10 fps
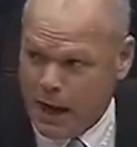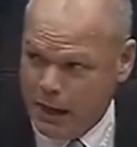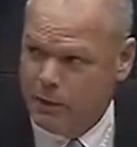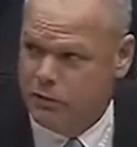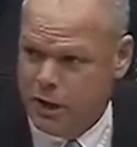I
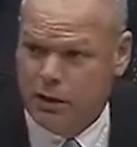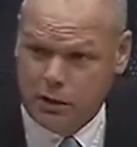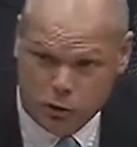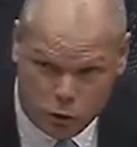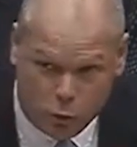understand
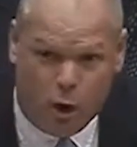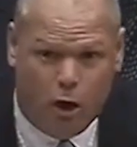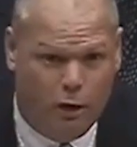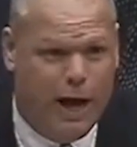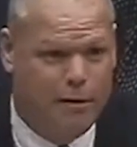that you
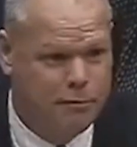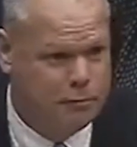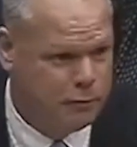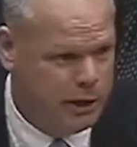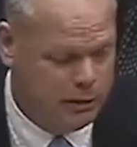all have
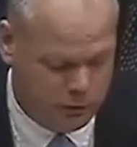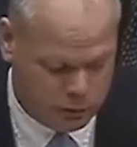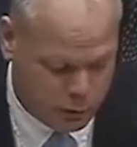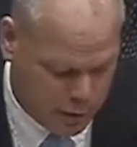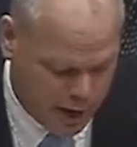
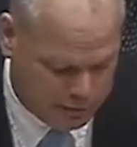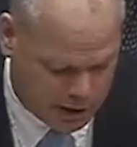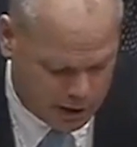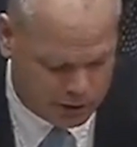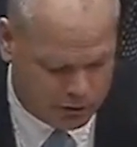friends who have
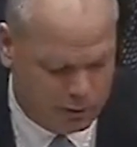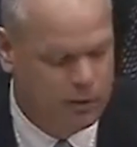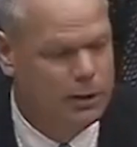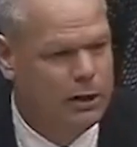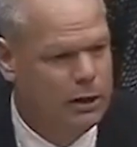cancer.
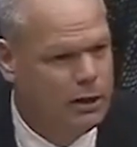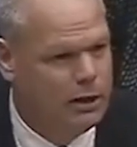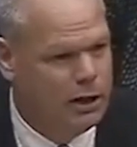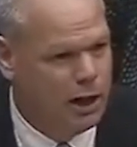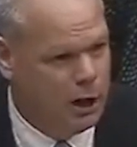
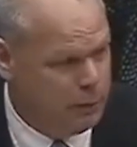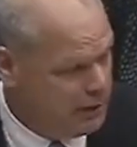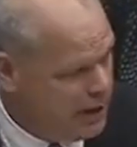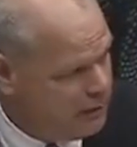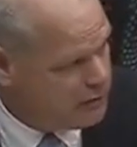I
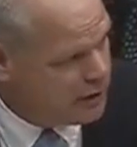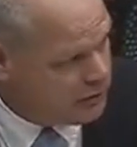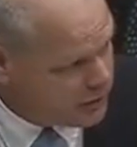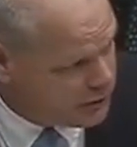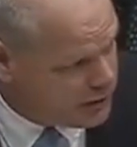realize that
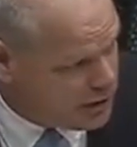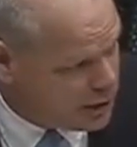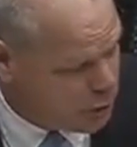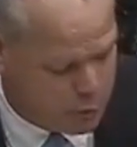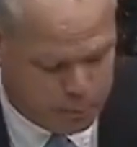
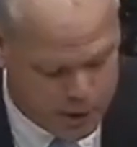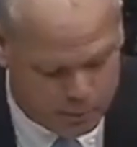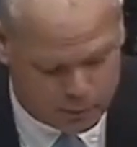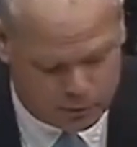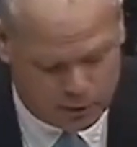1,600
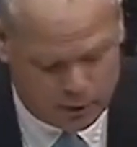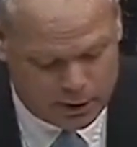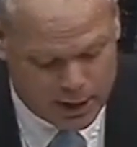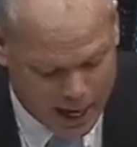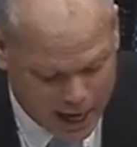people
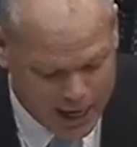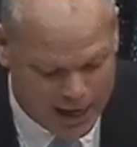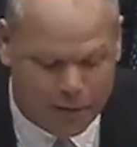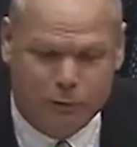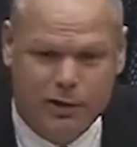die
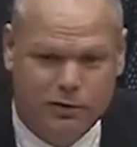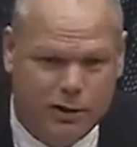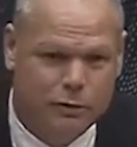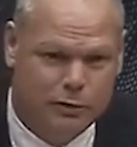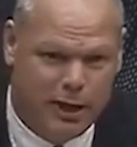every
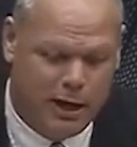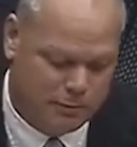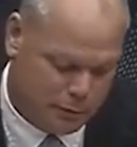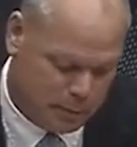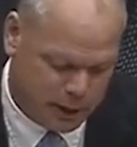single day
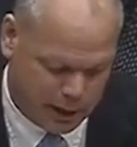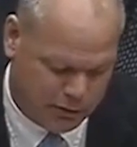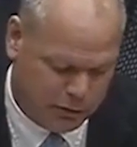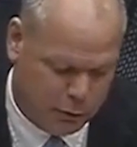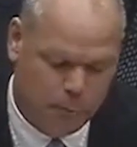from
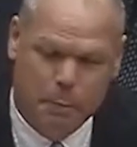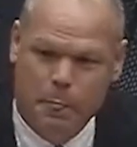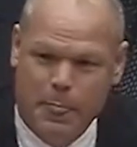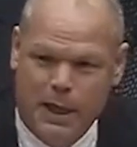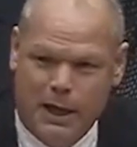cancer,
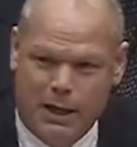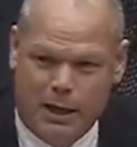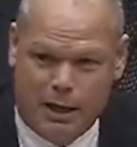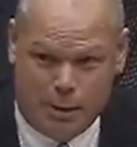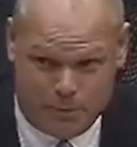
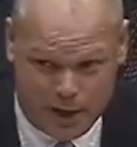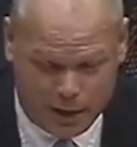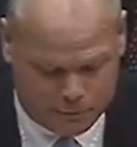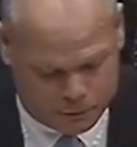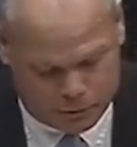and I'm
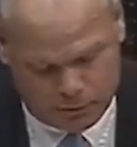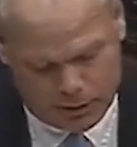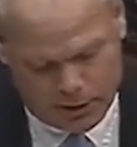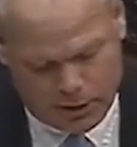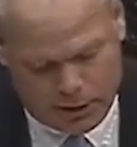thankful
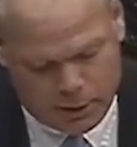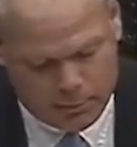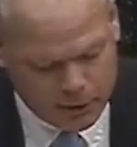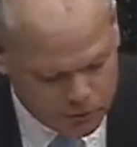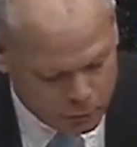that
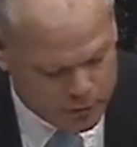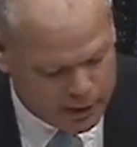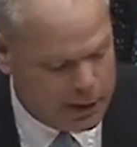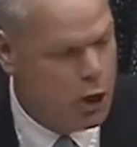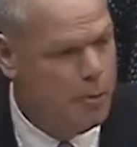
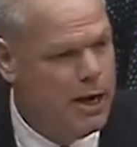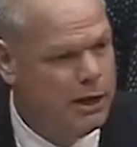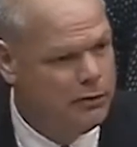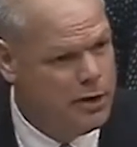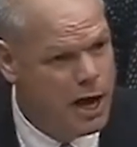mesothelioma
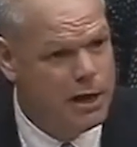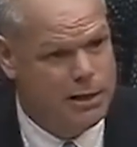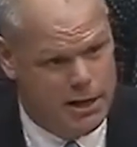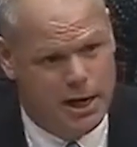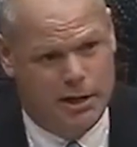has not
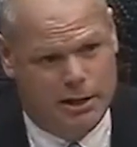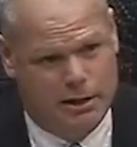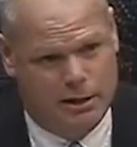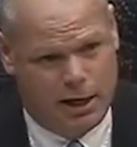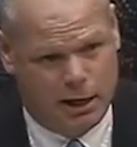yet
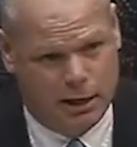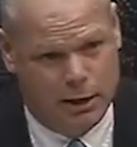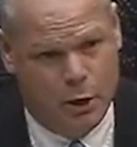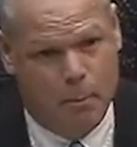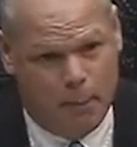
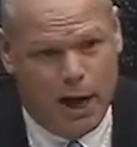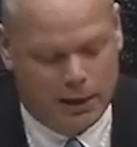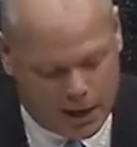taken my